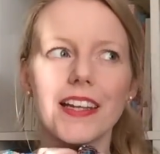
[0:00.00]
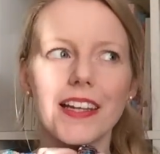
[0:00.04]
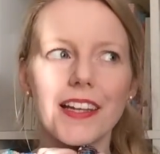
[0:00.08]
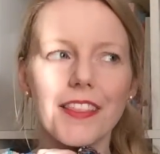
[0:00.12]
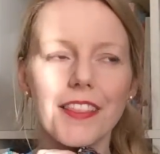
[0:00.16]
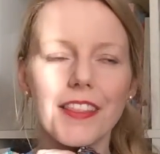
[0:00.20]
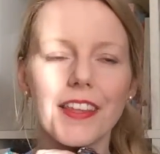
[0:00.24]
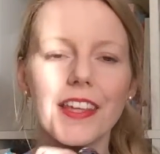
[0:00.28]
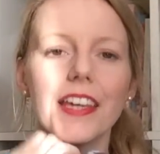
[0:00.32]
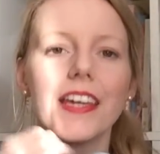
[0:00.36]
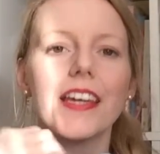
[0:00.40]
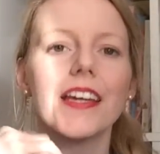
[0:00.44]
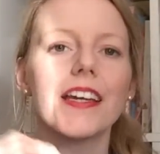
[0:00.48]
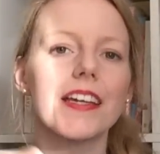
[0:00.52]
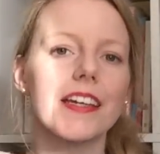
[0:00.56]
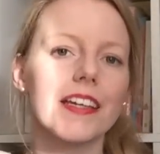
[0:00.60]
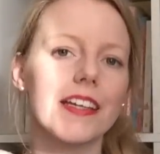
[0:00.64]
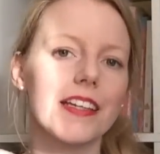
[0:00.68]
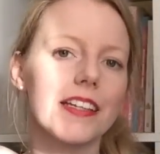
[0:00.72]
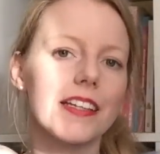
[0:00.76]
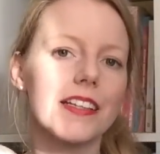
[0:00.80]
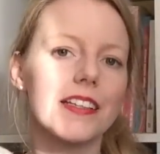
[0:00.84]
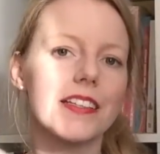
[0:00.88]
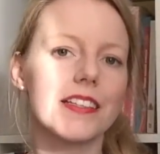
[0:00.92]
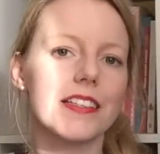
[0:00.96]
I think,
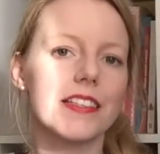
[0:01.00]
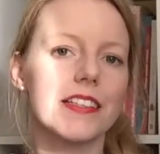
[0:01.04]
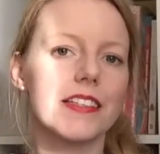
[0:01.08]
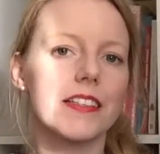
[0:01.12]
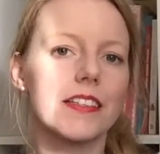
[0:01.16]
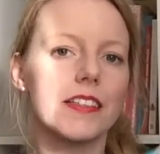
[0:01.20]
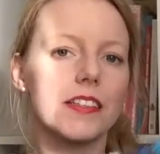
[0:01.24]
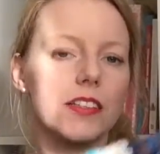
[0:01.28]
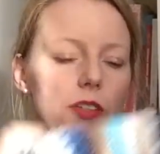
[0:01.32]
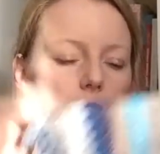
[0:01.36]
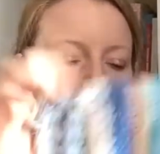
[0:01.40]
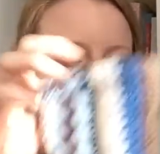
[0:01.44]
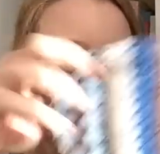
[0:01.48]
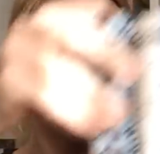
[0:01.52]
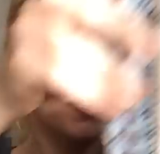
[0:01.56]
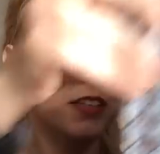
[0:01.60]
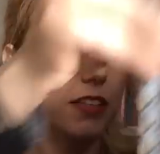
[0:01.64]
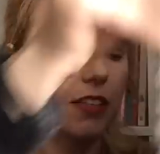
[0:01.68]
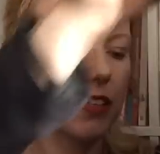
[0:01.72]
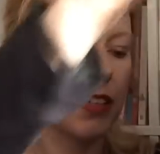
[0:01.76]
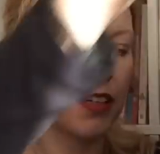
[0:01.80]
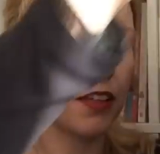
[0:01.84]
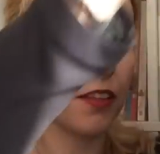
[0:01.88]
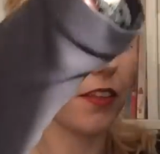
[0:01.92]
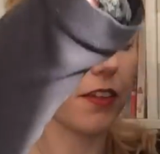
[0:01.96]
and you can
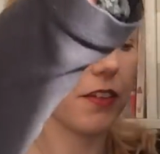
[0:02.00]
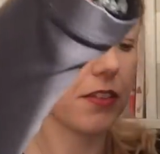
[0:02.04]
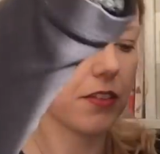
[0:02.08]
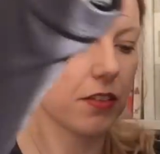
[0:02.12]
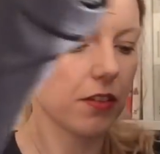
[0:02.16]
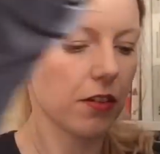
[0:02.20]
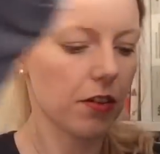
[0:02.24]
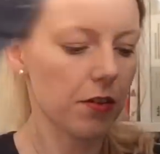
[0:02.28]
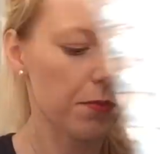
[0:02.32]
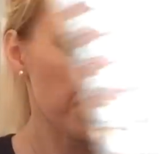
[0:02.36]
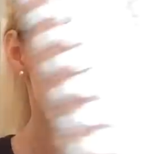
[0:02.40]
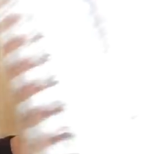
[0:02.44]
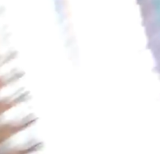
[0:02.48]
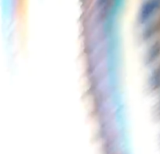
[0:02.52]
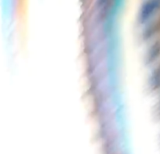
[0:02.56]
see this on my